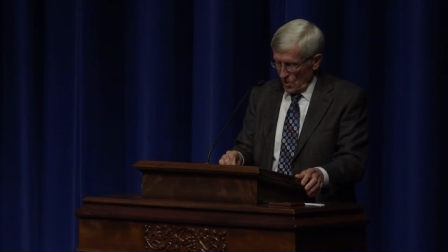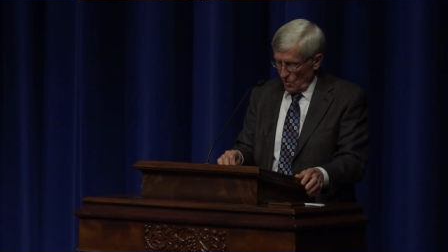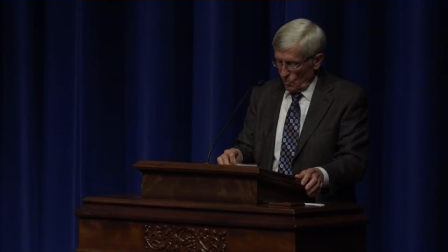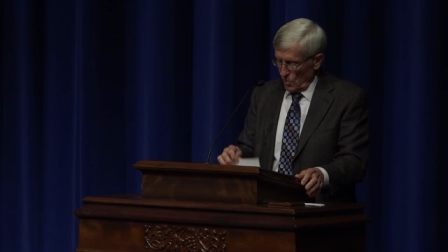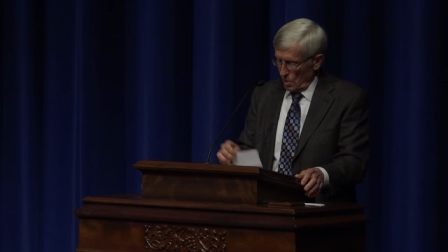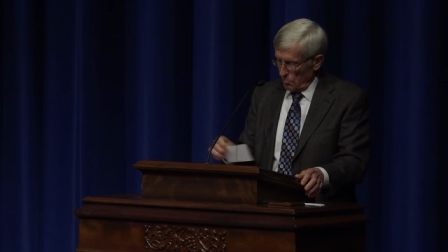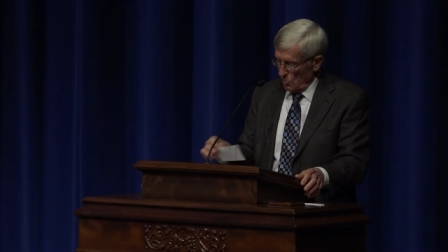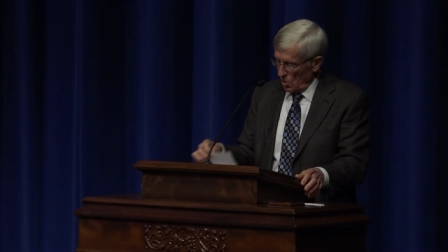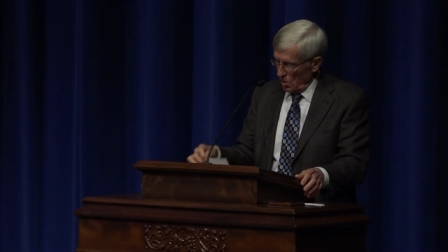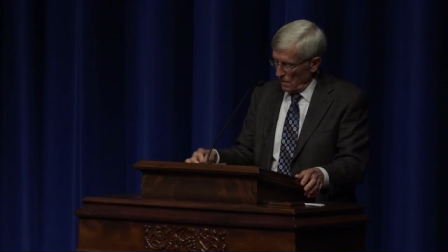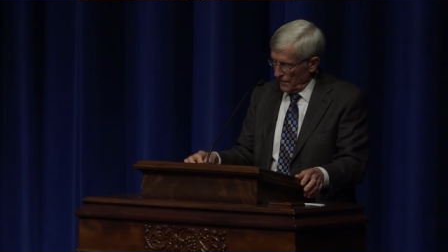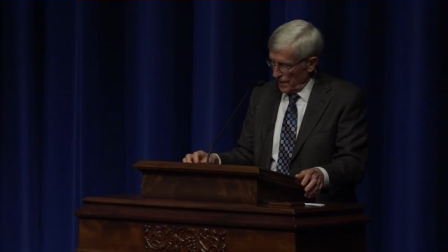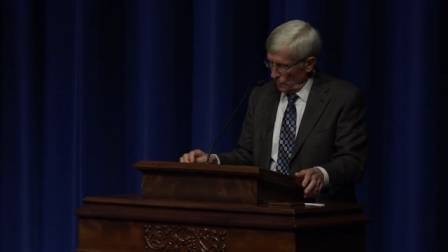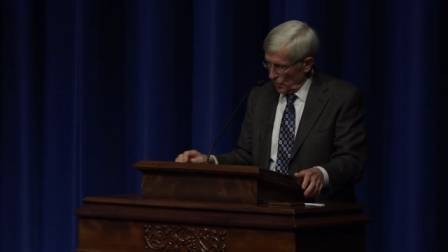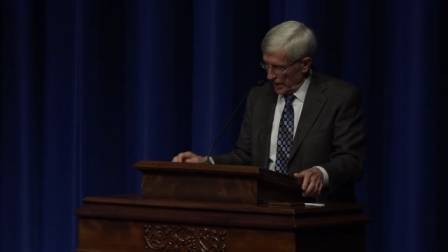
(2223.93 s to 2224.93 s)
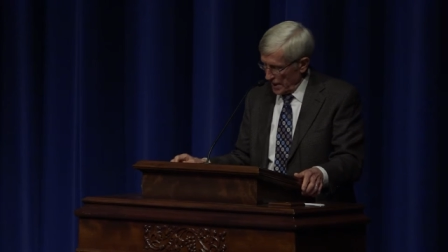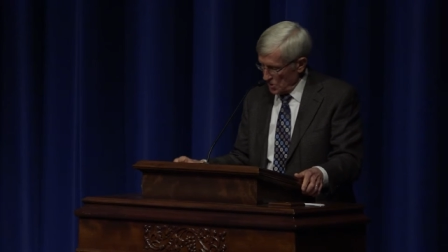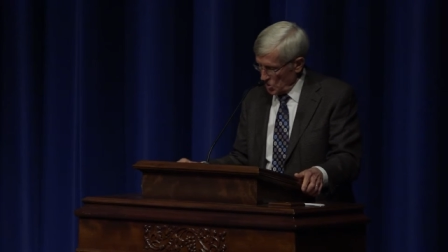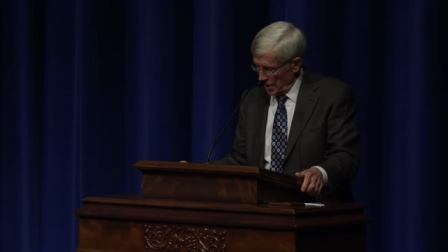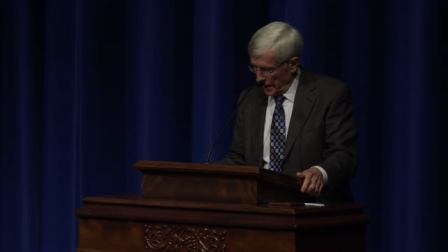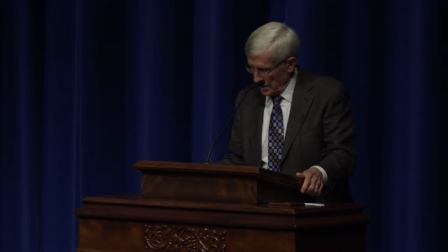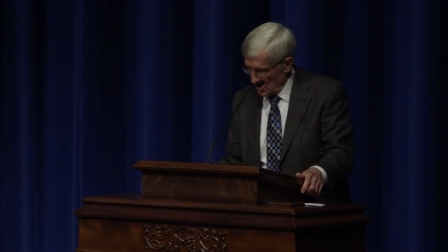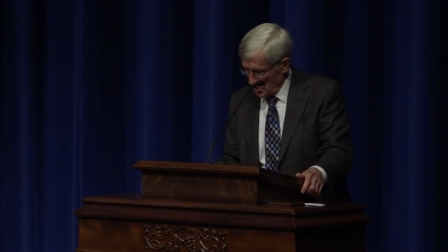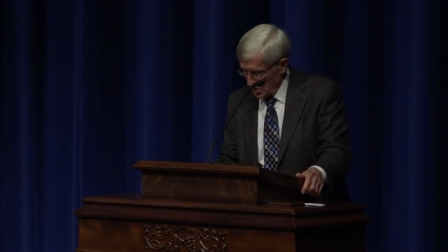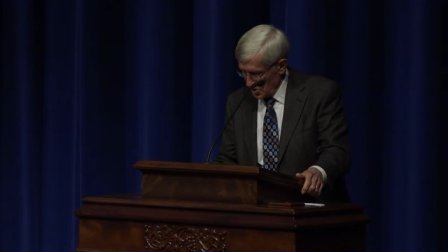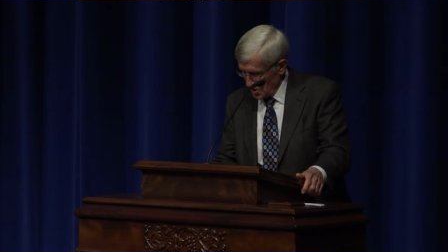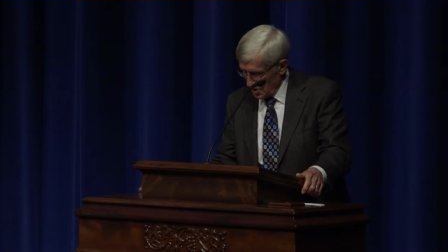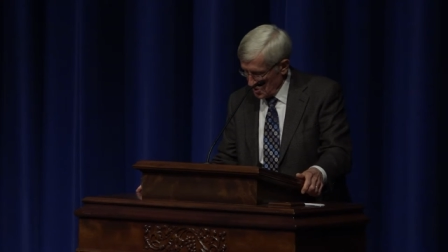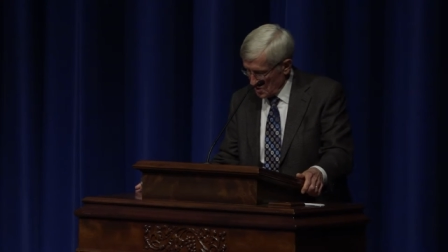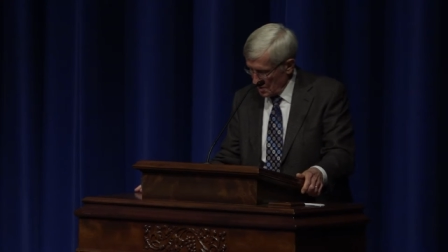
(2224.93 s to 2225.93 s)
will move and we can change the
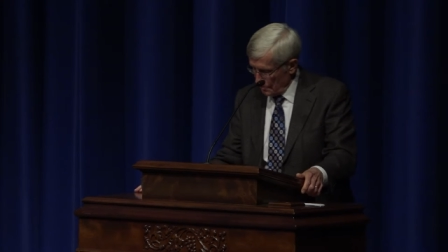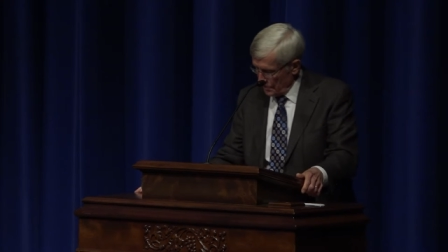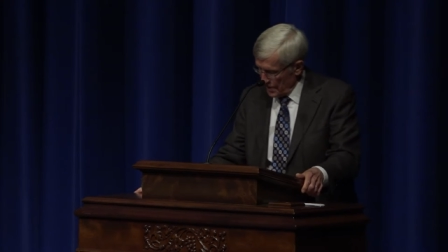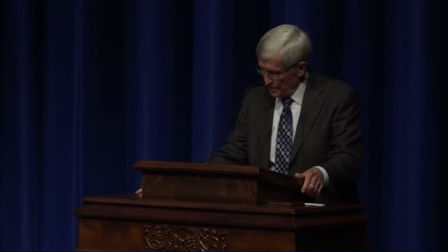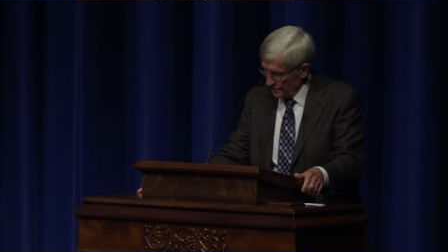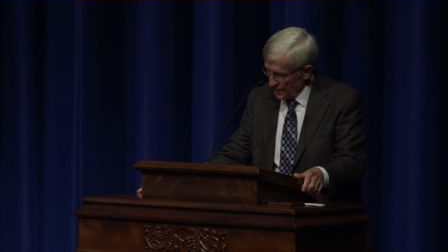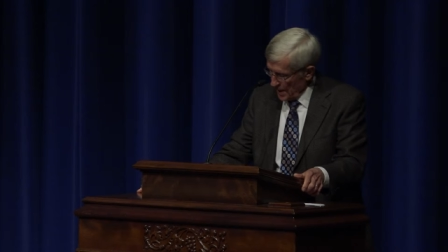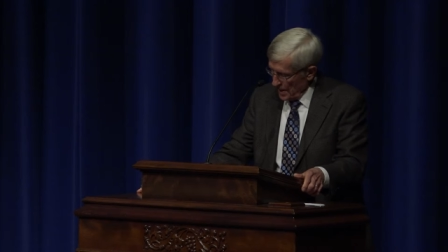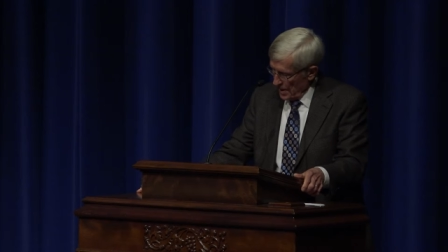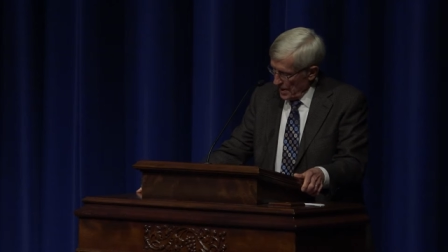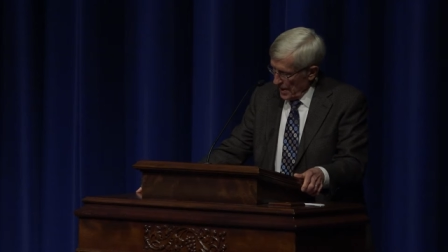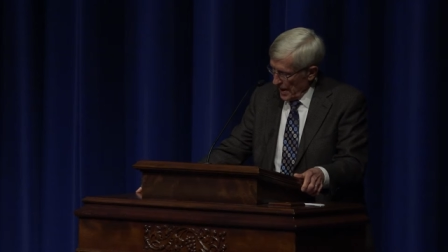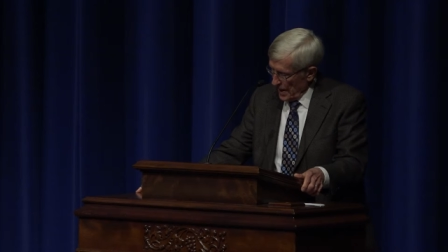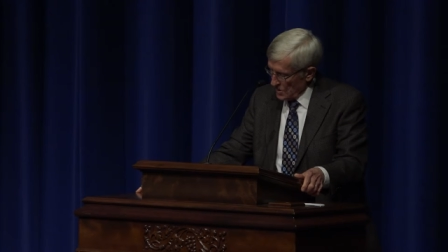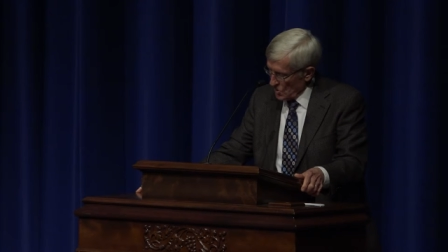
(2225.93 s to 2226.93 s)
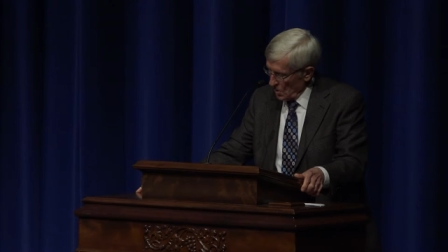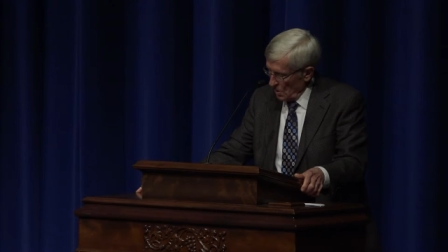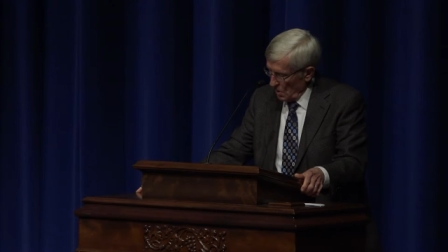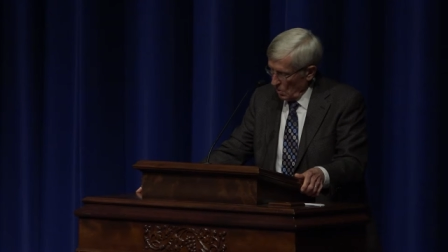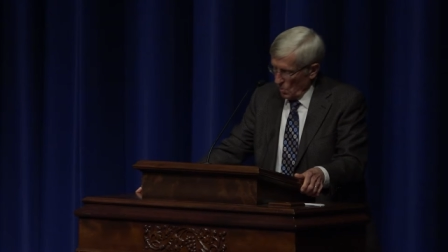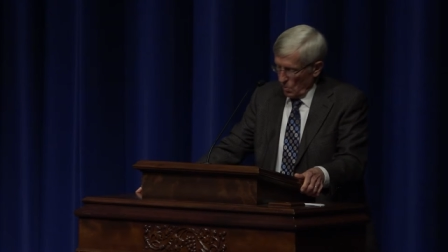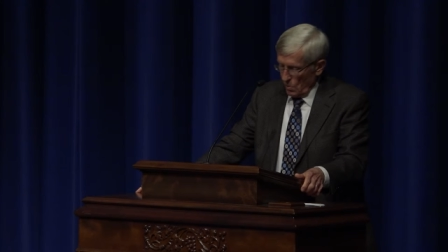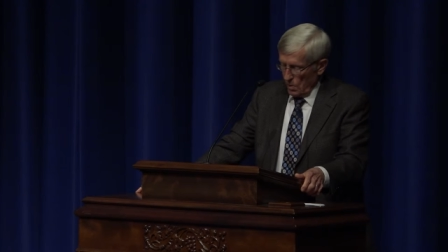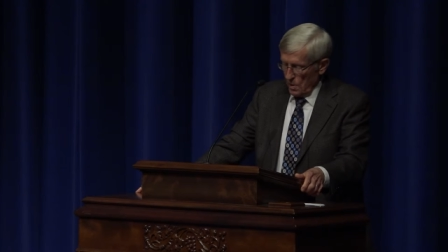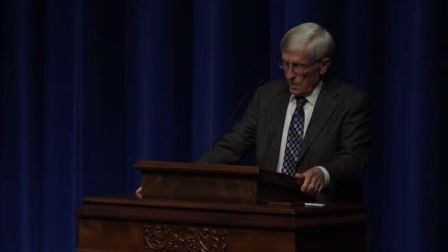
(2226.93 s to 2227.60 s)
system as a whole.